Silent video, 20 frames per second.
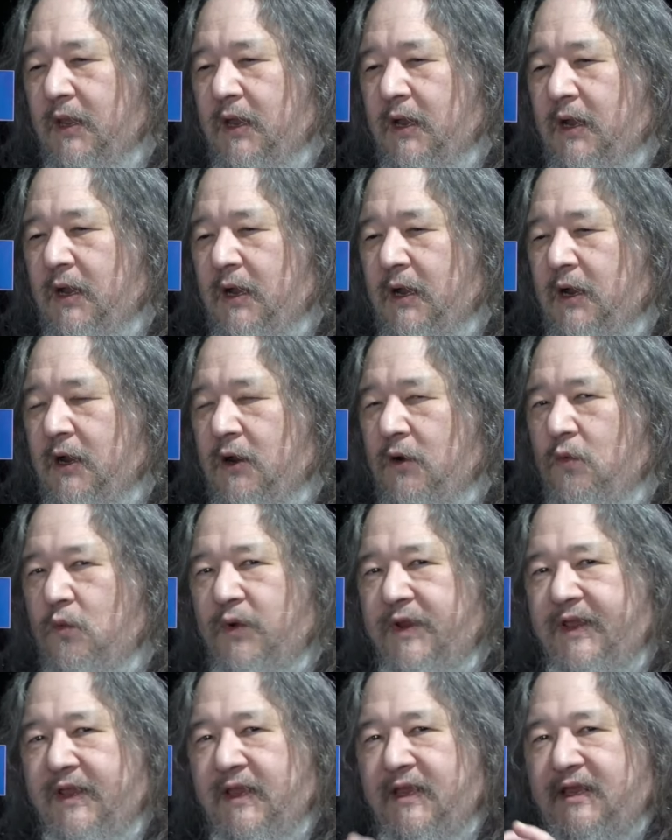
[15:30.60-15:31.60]
uh,
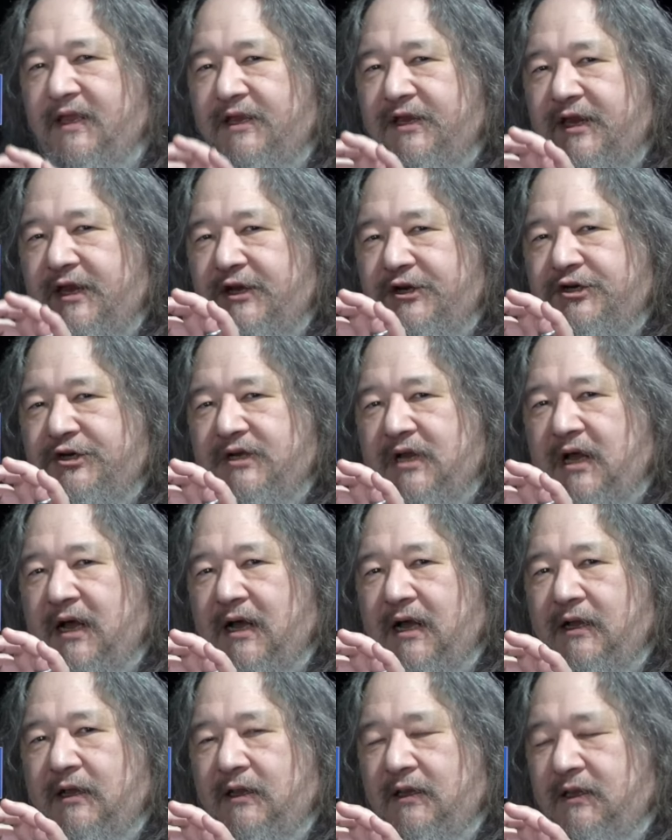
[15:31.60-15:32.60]
we each
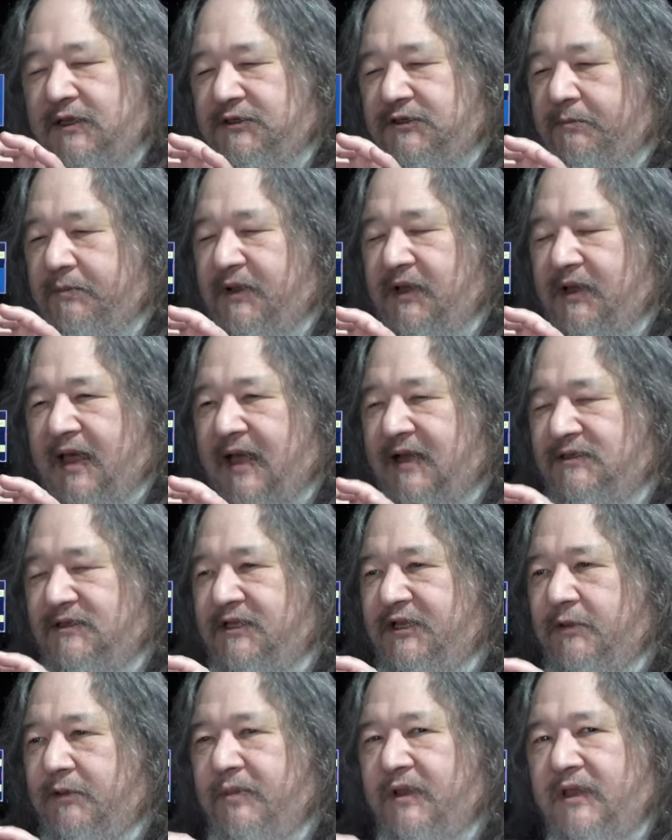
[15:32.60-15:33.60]
tile is a bit has
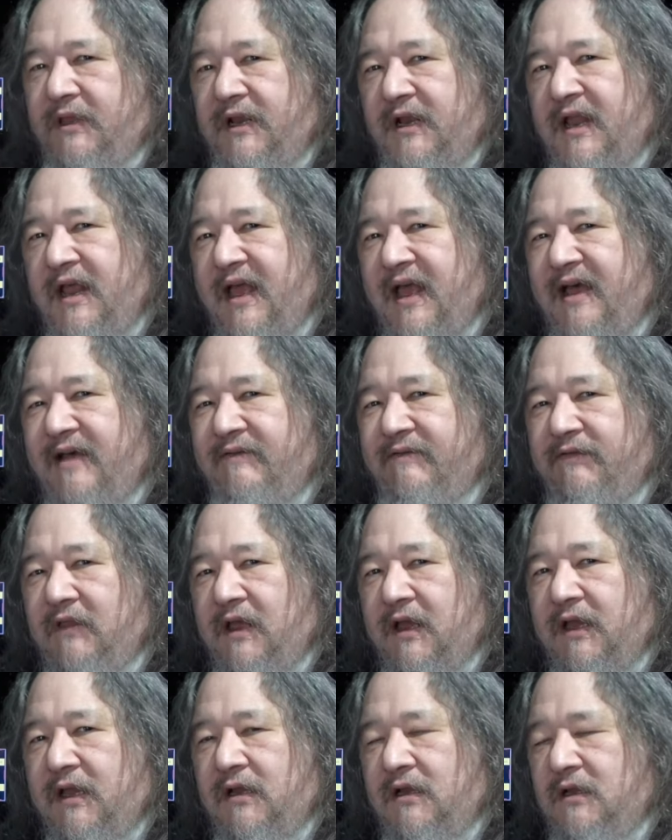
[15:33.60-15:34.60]
the ability to have
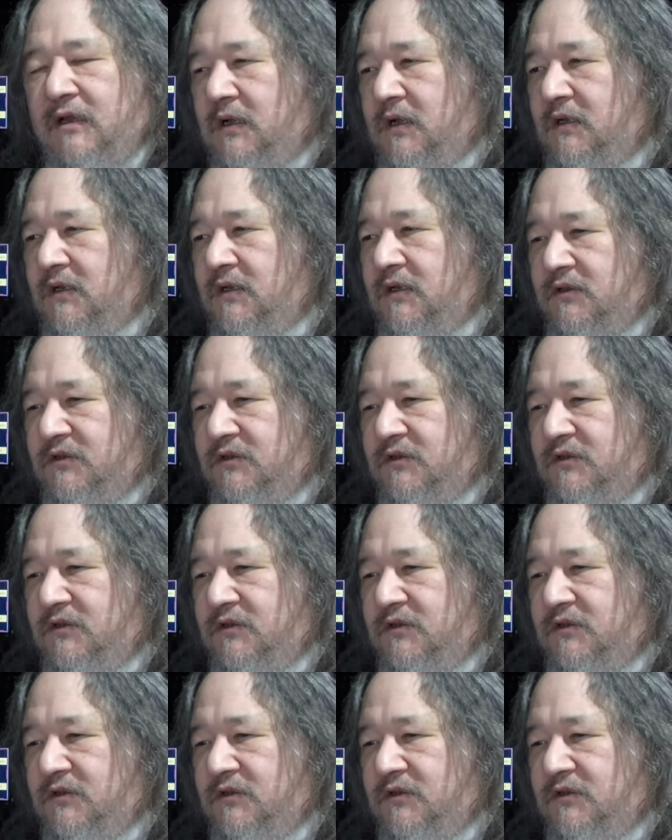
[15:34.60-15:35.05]
like uh,